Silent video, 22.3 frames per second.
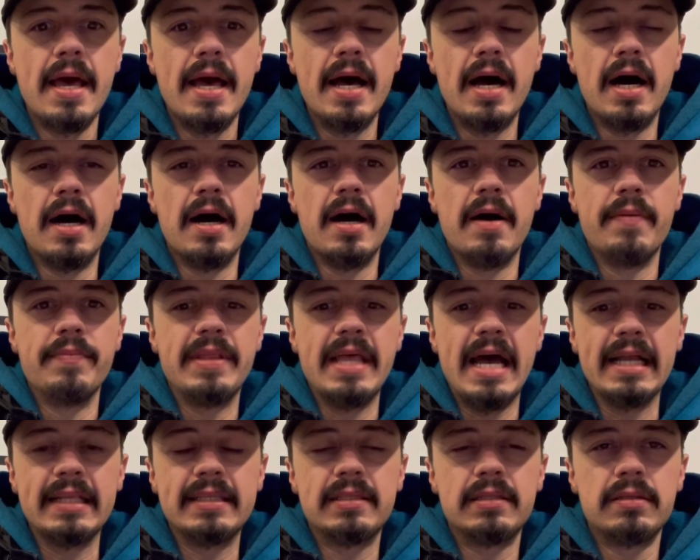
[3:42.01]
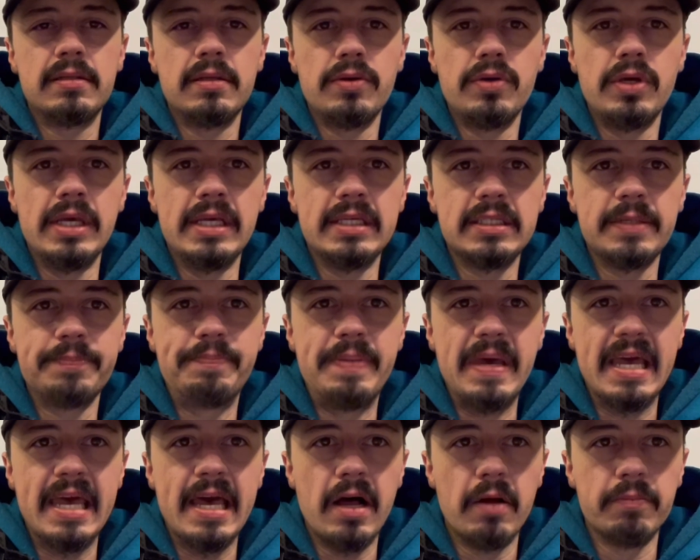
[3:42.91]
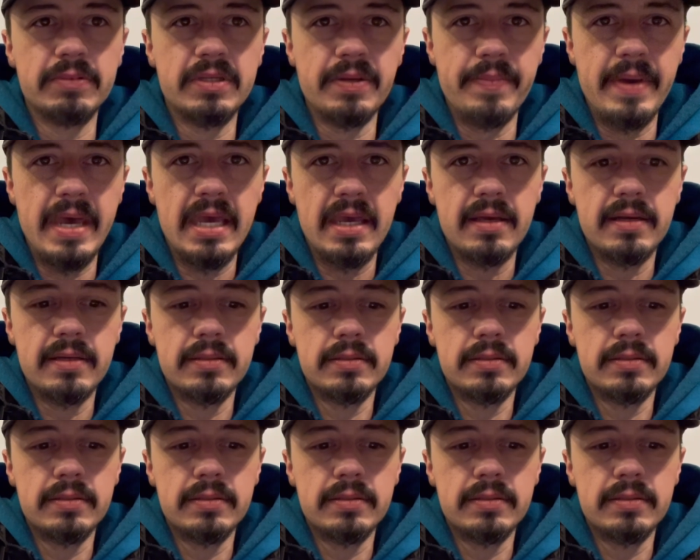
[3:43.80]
That is a big help to me.